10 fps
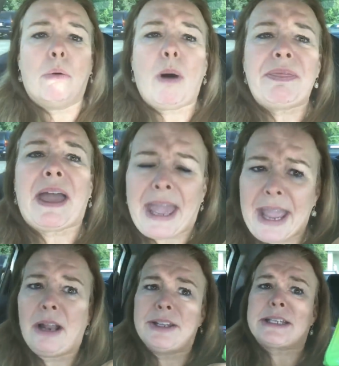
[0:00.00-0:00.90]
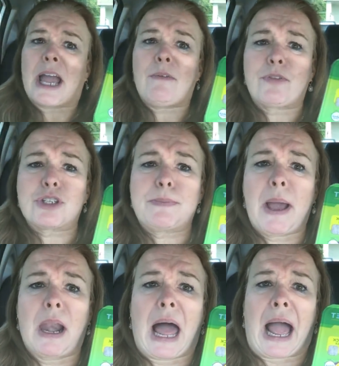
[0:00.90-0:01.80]
What the hell does comfort
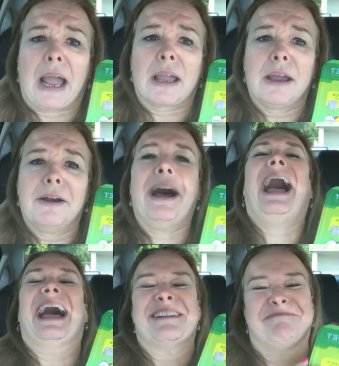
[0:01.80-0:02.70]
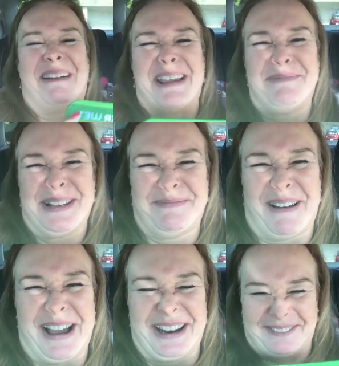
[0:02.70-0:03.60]
smell like? Baby's
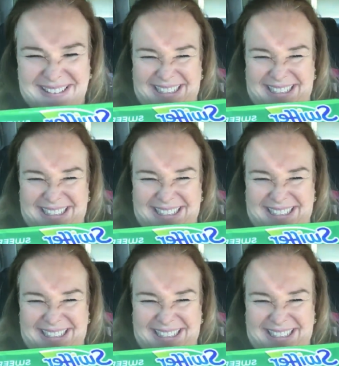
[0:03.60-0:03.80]
bottom.